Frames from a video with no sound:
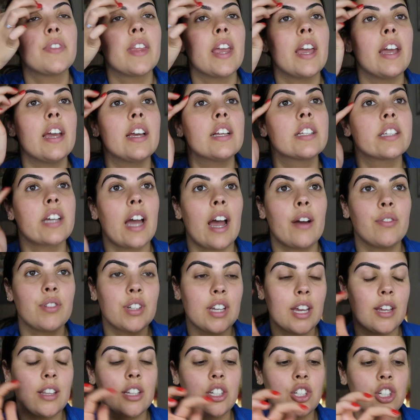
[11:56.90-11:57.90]
is I have to
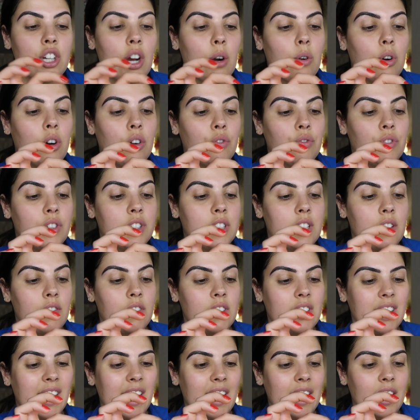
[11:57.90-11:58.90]
keep this gel on for
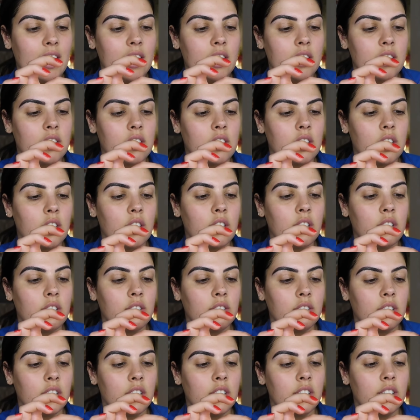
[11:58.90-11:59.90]
7 days.
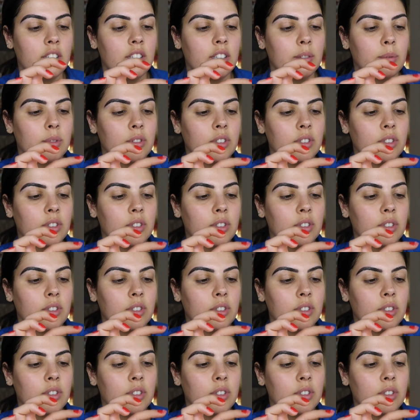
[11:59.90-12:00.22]
Although I'm